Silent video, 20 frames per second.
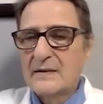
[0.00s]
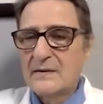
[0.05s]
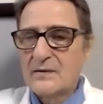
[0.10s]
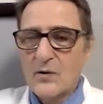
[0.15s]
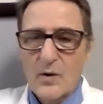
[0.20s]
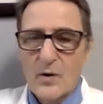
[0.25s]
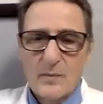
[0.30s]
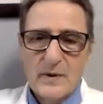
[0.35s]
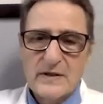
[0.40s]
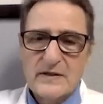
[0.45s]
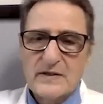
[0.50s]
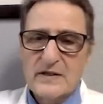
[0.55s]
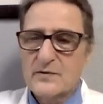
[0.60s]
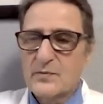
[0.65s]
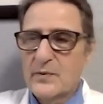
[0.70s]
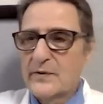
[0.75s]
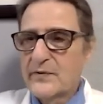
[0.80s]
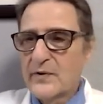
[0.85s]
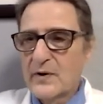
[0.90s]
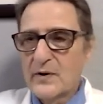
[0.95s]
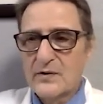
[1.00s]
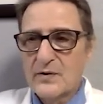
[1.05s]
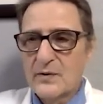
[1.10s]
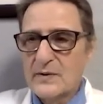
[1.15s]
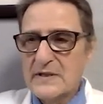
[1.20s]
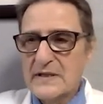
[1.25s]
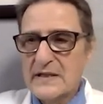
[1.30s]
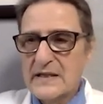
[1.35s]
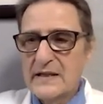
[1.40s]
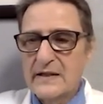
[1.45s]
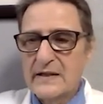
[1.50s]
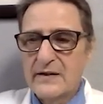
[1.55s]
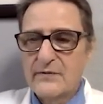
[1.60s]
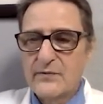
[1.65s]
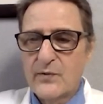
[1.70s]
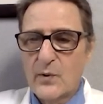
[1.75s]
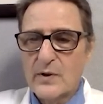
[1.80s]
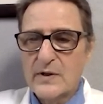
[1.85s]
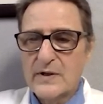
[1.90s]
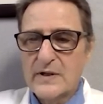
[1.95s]
normally just referred to as
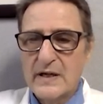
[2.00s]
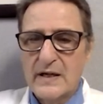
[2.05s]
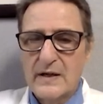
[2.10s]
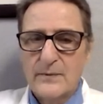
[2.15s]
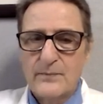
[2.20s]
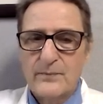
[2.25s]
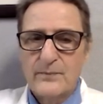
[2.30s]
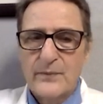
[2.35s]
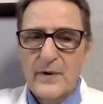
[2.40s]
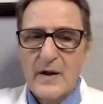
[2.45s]
CD14.